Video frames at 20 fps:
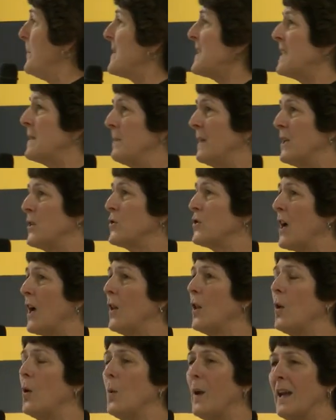Mr.
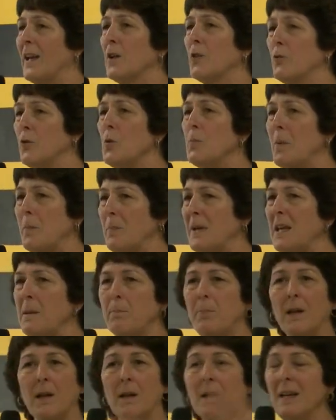Minichiello and a group of
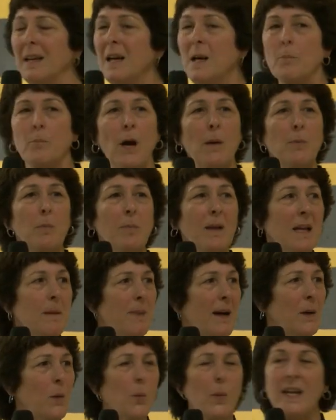people probably
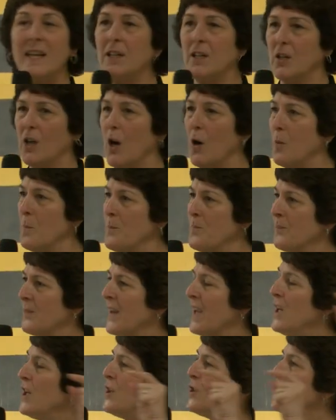about a week ago,
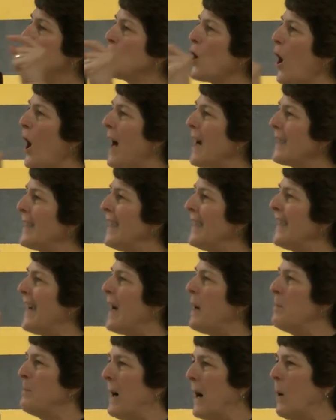talking
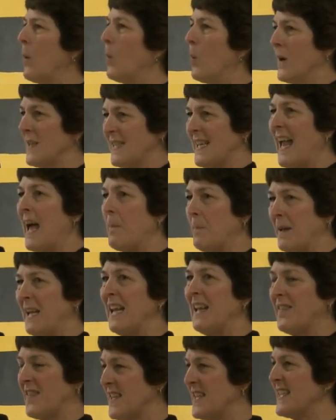about what's
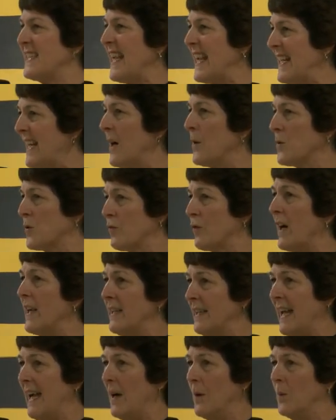happening at the State House
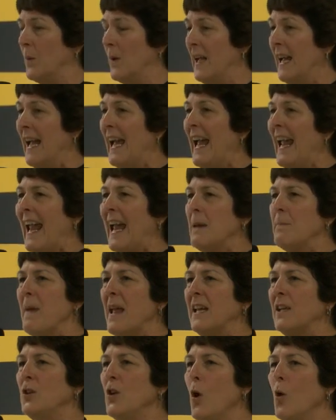right now. And
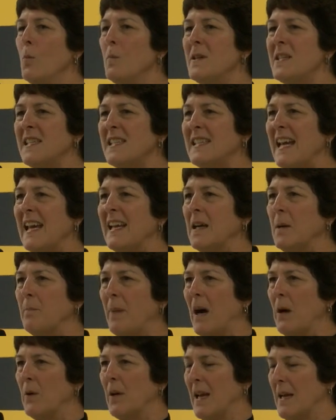make no mistake
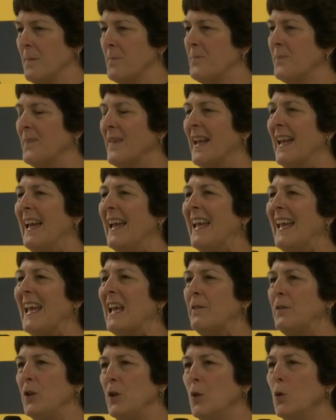about it,
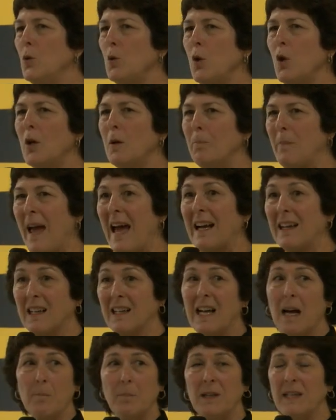if you look back a
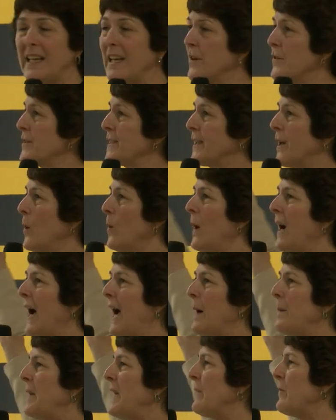couple of years ago,
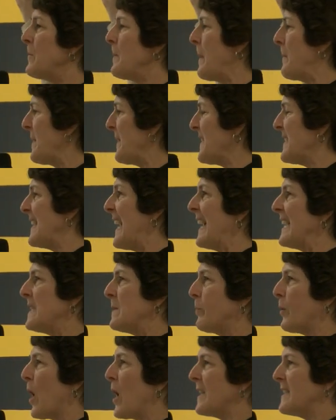how many remember the
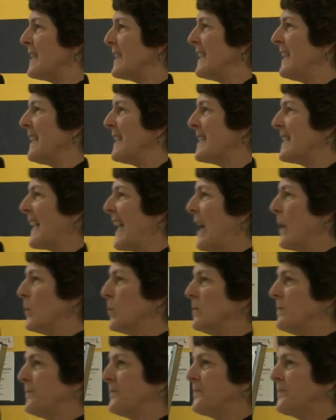signs Brockton Kids Count?